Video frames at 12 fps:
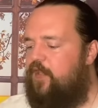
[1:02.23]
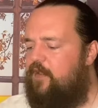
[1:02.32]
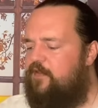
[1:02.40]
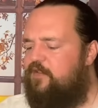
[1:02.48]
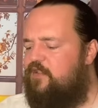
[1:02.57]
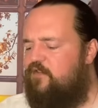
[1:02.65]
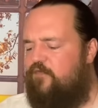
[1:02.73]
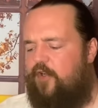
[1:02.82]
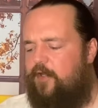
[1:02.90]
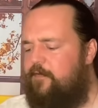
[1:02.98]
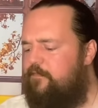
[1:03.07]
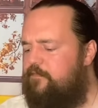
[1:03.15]
yeah, this is
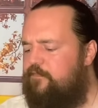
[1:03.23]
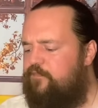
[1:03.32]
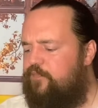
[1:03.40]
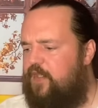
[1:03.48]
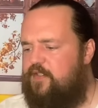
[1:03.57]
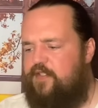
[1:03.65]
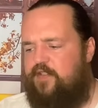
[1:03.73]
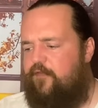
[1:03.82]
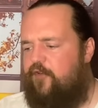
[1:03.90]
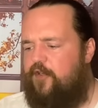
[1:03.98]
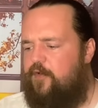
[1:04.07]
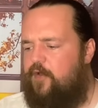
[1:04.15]
fun. This is a
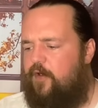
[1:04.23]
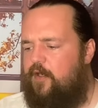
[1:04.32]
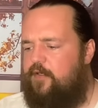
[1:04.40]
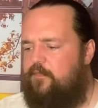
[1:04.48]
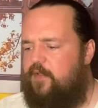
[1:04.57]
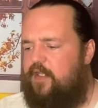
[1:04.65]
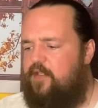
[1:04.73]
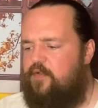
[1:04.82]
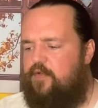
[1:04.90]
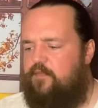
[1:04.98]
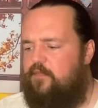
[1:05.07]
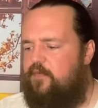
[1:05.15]
fun card,
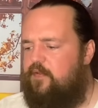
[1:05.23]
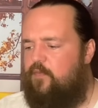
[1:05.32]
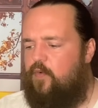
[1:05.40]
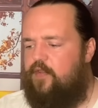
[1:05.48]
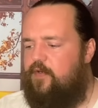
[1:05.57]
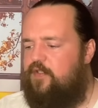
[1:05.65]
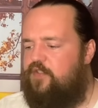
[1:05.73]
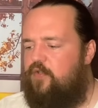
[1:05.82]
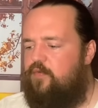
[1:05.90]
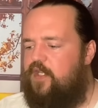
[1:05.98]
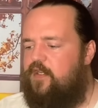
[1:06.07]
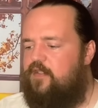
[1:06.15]
either whether it's
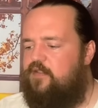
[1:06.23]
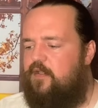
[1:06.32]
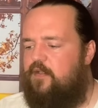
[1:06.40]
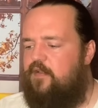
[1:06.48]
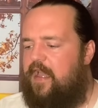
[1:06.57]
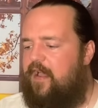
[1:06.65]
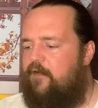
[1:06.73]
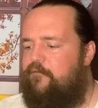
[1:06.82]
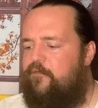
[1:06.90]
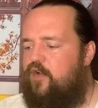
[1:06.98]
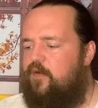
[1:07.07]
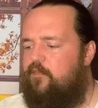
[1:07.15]
you needing to have
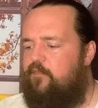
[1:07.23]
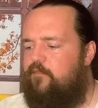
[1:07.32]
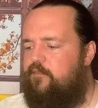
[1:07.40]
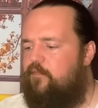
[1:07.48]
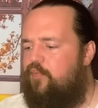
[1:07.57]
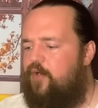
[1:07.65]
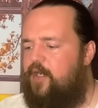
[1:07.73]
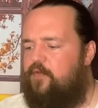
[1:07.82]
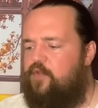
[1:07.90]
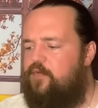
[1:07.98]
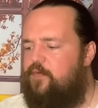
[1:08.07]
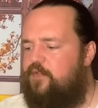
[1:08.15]
fun, break
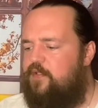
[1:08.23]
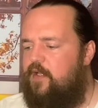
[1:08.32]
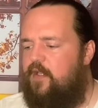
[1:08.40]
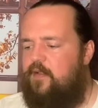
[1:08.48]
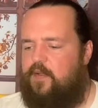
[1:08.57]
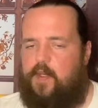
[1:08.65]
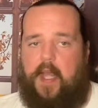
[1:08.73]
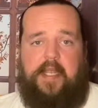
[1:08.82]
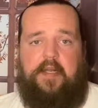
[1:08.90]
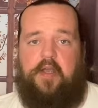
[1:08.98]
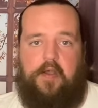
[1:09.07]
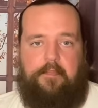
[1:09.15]
loose,
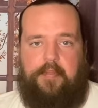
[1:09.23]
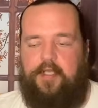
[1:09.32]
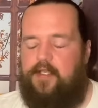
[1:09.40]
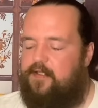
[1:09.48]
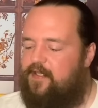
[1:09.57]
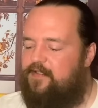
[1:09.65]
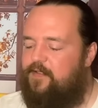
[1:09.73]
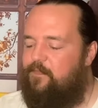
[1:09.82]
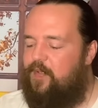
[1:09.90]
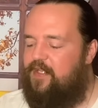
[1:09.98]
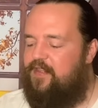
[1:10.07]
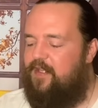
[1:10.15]
lighten up. That's a
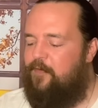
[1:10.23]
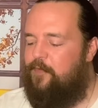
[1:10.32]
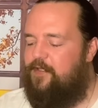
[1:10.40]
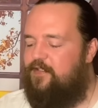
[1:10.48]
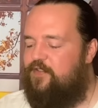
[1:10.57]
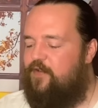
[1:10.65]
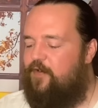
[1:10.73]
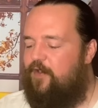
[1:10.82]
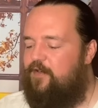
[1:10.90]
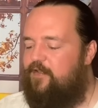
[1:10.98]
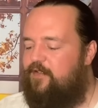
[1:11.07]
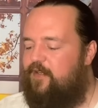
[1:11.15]
big thing with this
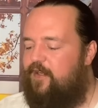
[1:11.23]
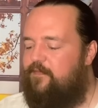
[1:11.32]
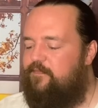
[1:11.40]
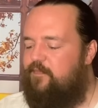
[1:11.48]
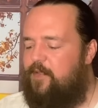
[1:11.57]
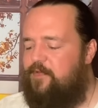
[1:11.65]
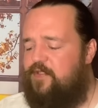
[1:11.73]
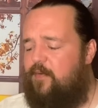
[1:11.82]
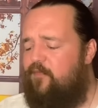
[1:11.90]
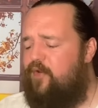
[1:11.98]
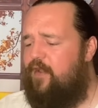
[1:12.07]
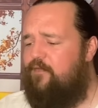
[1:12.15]
card. Okay, maybe some
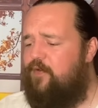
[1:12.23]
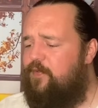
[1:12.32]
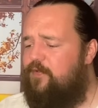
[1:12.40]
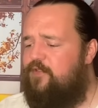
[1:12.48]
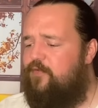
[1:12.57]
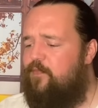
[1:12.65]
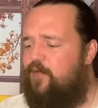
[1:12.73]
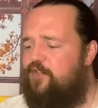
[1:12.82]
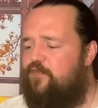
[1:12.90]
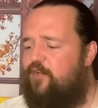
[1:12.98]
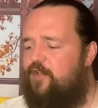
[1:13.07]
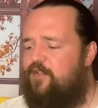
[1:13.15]
of you are having a little too much
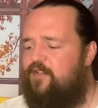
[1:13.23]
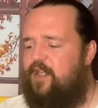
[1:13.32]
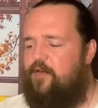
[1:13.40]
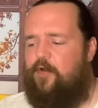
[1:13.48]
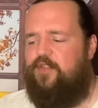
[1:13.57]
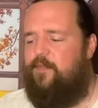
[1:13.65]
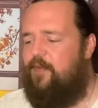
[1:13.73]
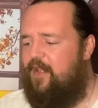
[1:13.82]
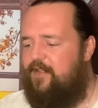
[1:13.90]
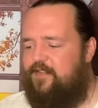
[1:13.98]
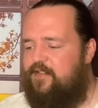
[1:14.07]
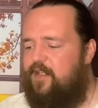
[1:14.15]
fun. It all
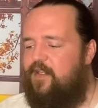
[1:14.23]
depends,